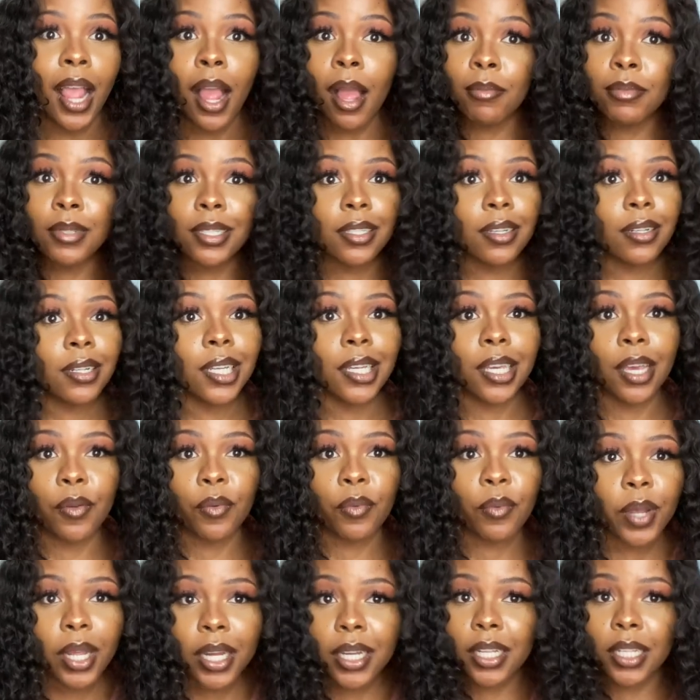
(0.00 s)
I'm just gonna
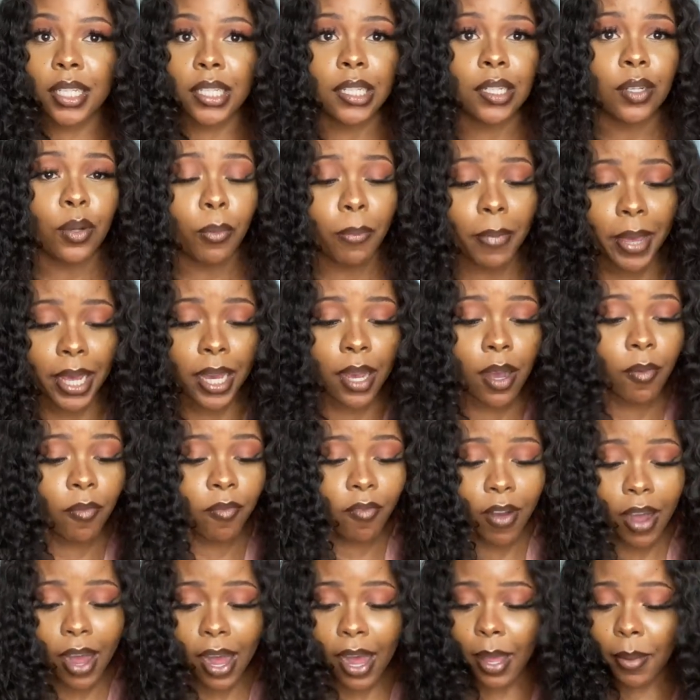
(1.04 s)
get ready, you know, makeup
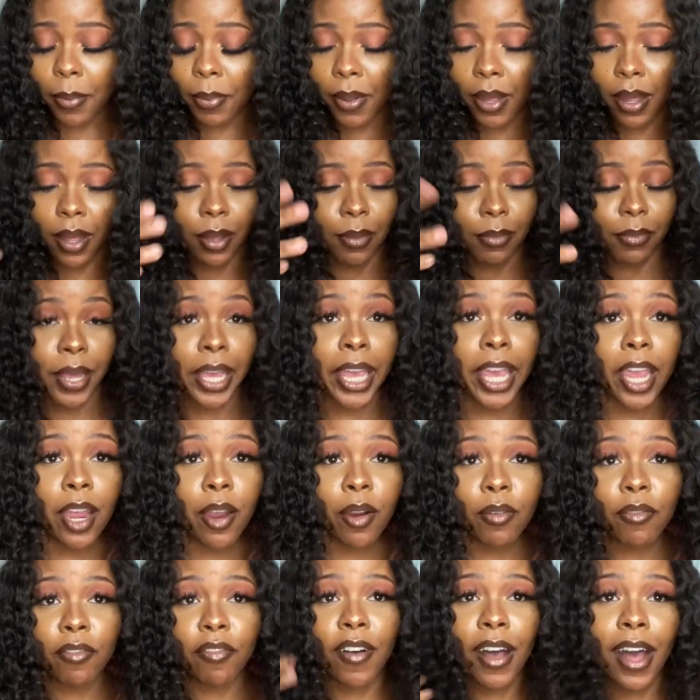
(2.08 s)
vibe,
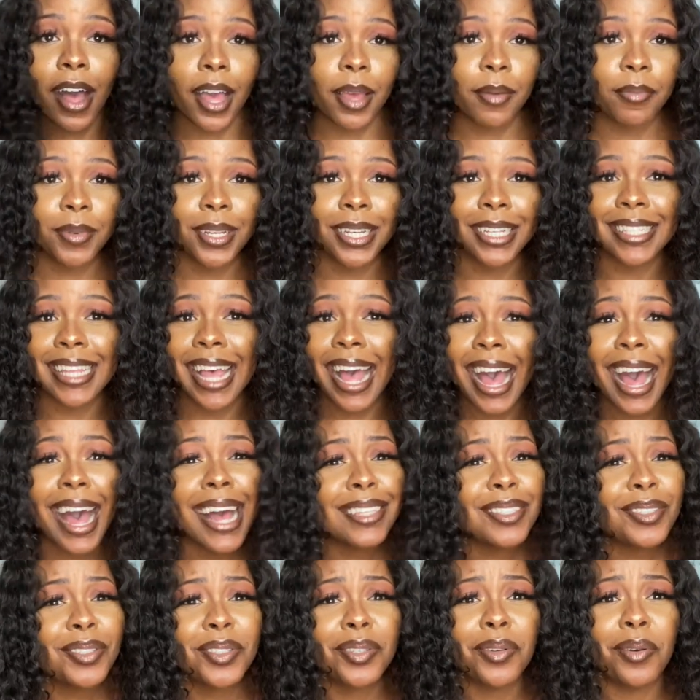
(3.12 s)
hair vibe, because I
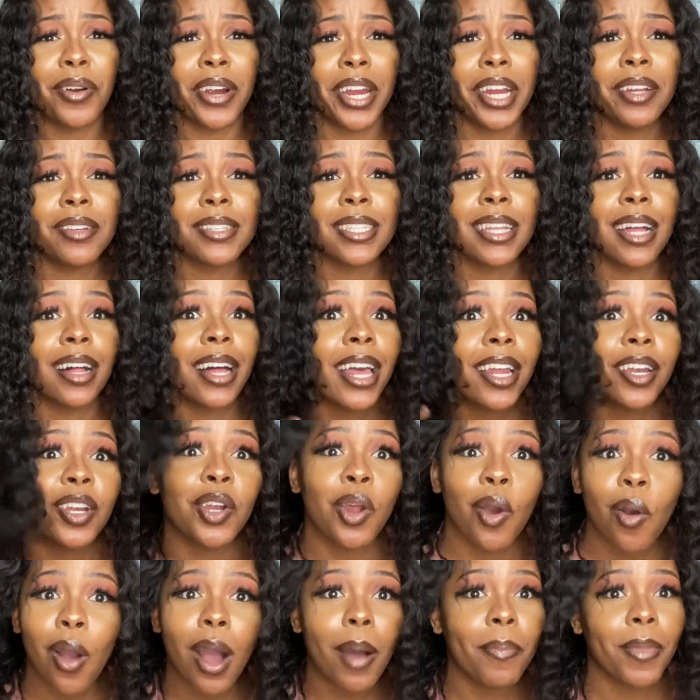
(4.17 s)
had to do a hairstyle. And
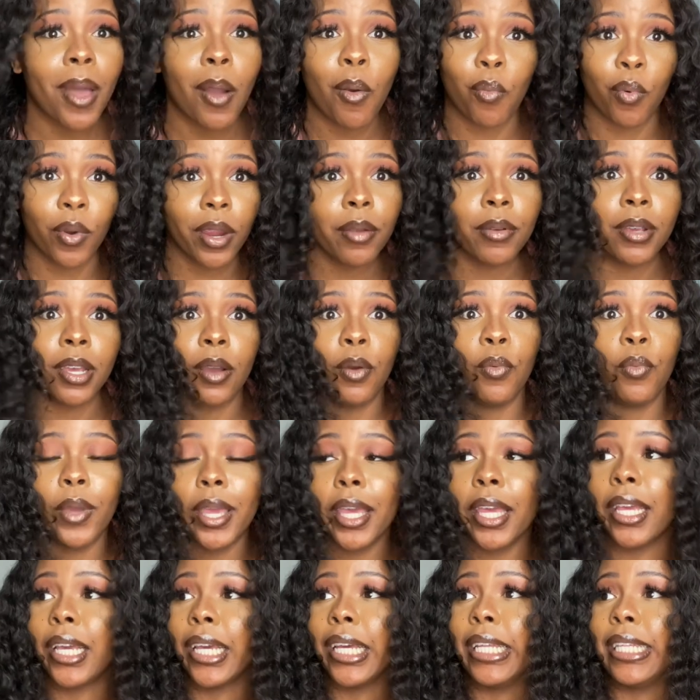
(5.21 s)
no, I'm not wearing a
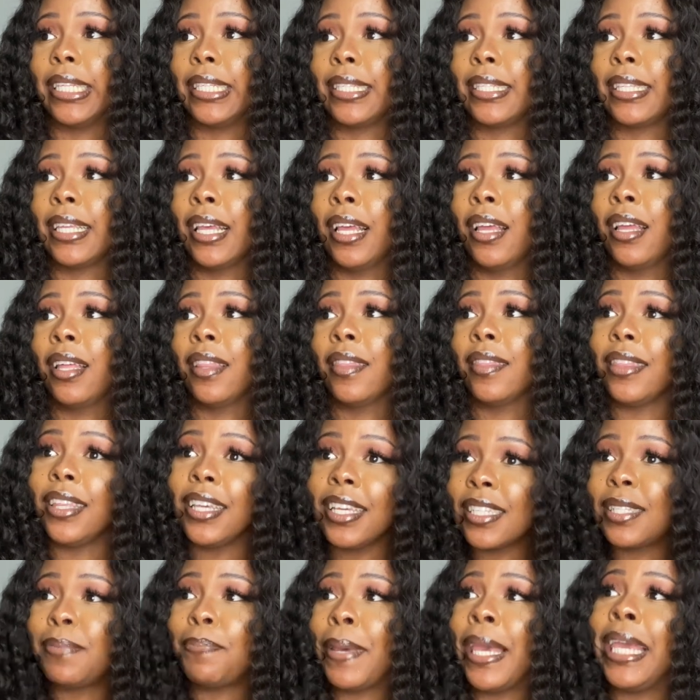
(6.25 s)
wig, because
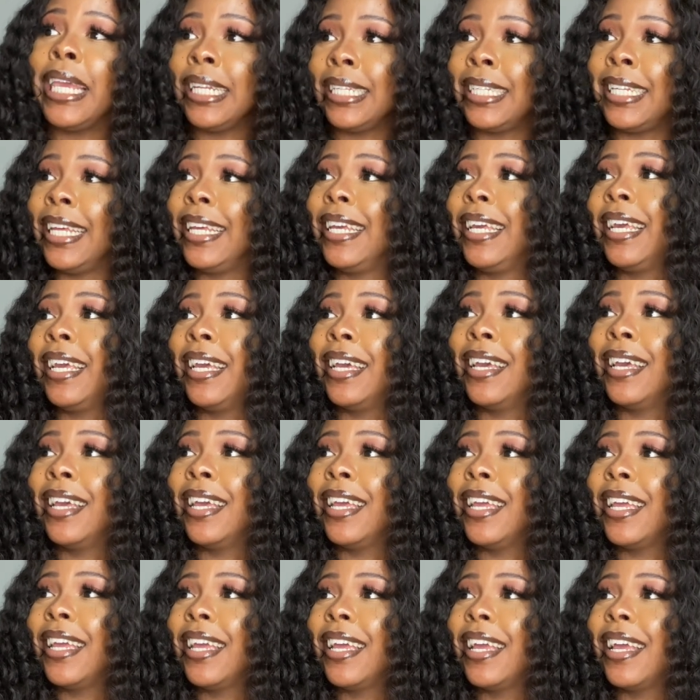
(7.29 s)
this painting,
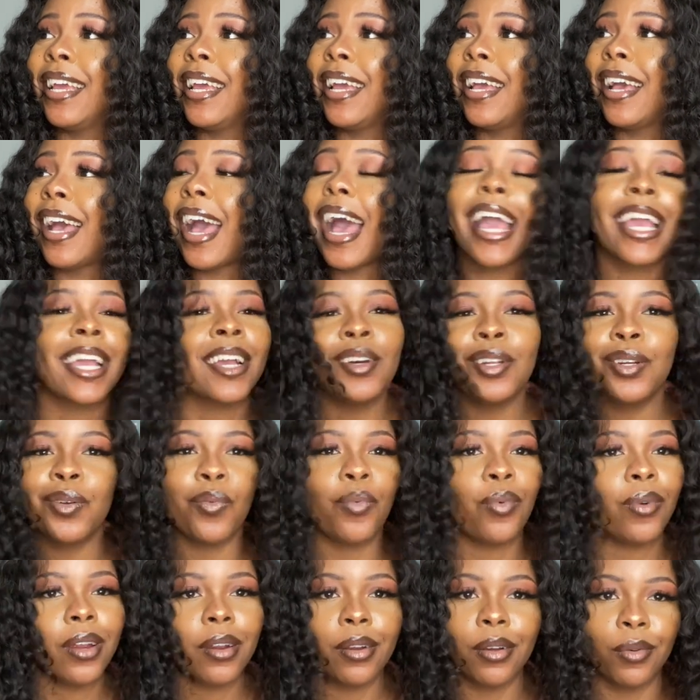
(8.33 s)
I
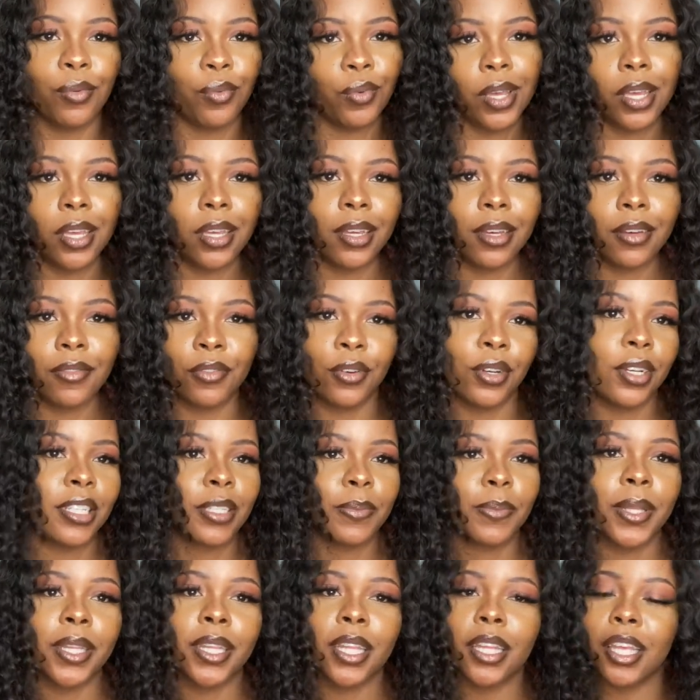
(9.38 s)
couldn't wear a wig for this
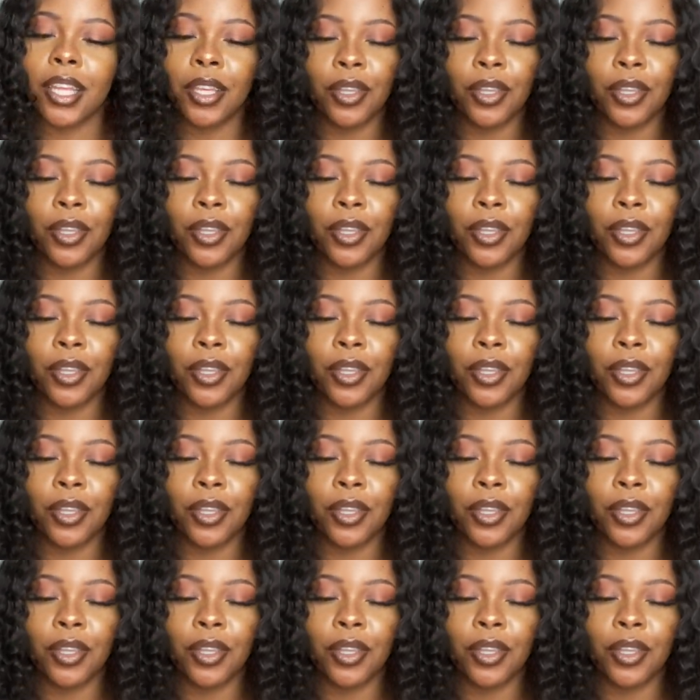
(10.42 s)
painting,